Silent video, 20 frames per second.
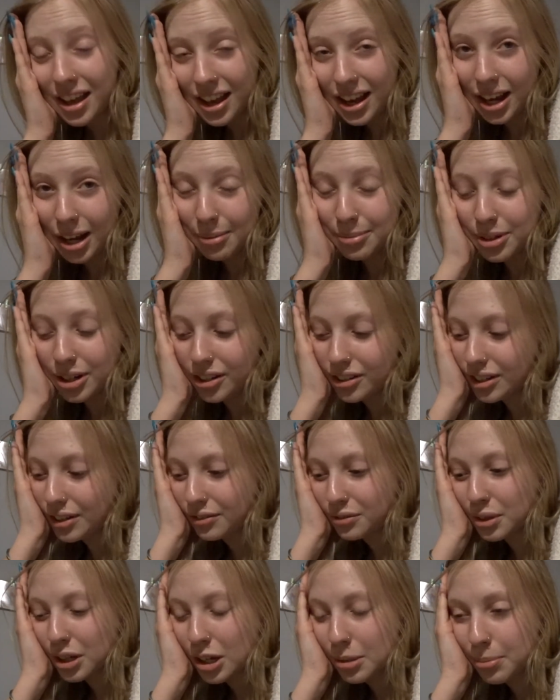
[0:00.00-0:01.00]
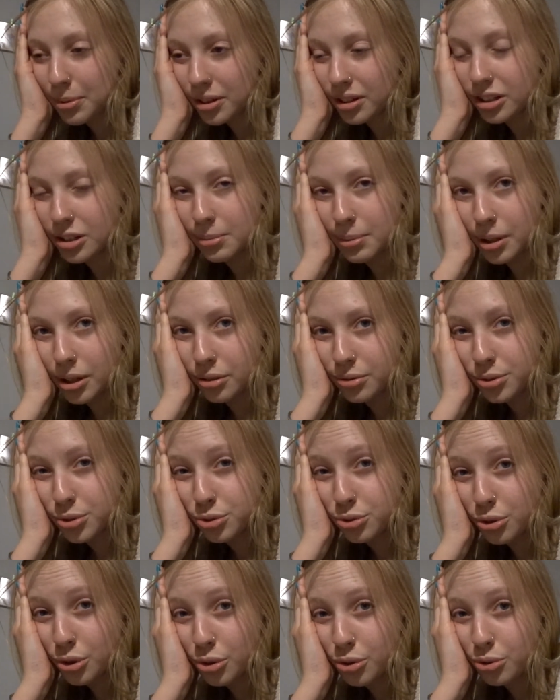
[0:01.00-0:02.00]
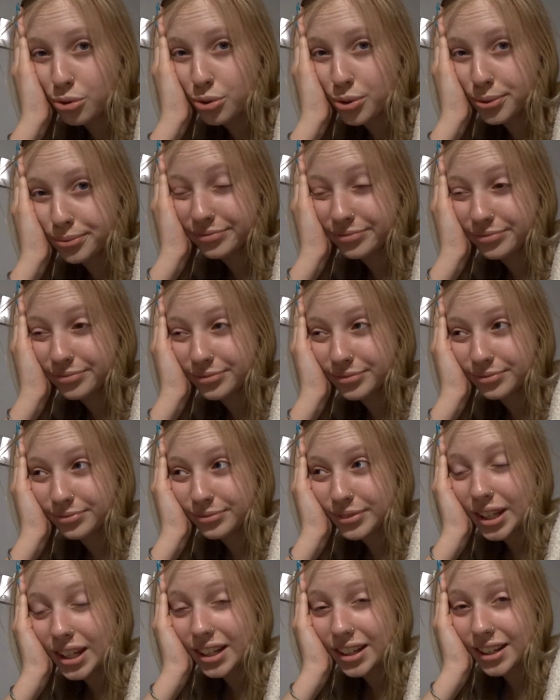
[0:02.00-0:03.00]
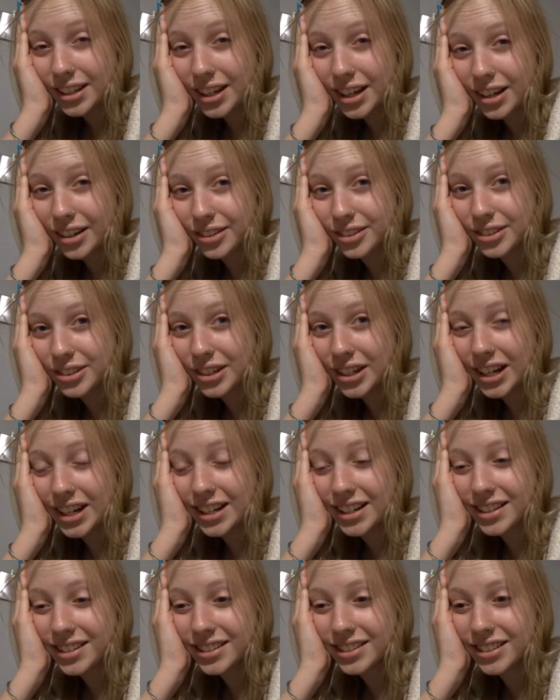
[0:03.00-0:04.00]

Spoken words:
I'm tired and have to wake up early tomorrow, so yeah, I'll see you guys